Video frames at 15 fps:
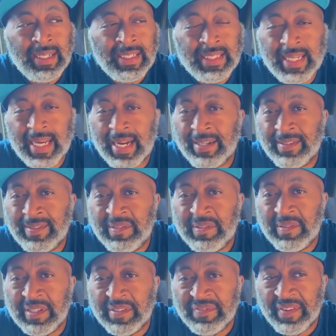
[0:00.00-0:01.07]
Shout out
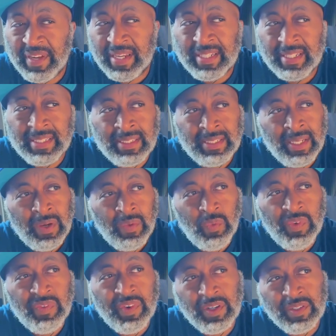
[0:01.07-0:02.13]
to the Fingers.
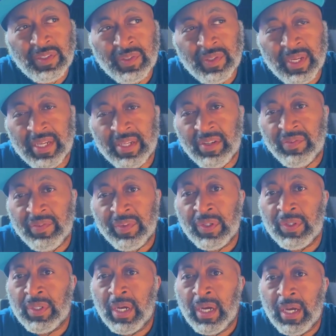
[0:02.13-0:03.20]
We've also
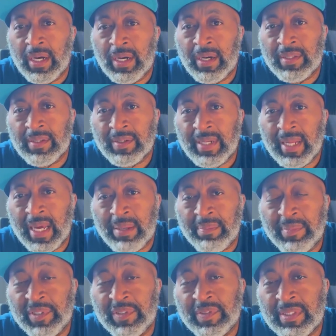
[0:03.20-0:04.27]
interviewed other
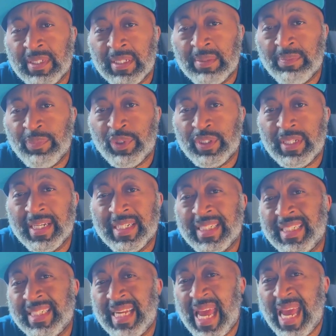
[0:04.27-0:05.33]
like music
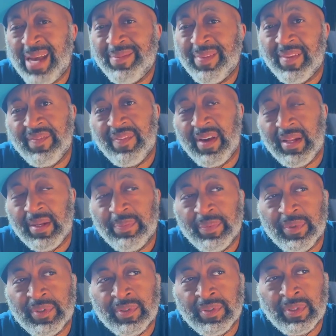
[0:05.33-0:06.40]
production app
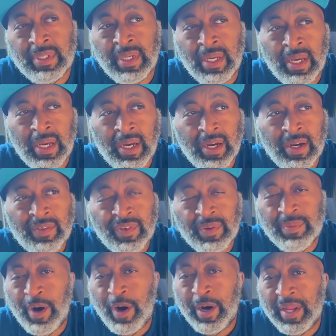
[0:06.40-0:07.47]
developers
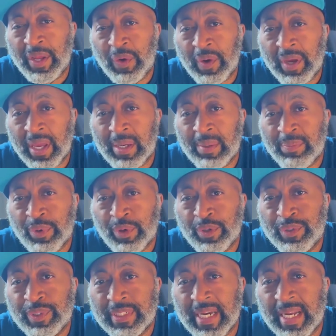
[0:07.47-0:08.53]
from Audio Kit
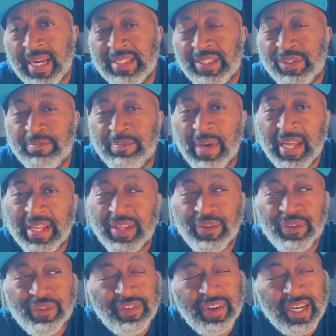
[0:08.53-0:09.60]
Pro. Shout out to
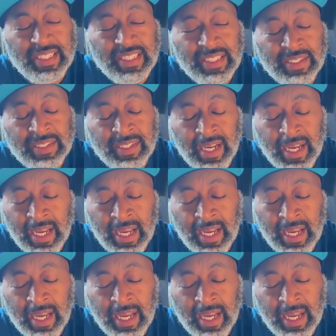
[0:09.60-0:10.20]
Matthew Fetcher.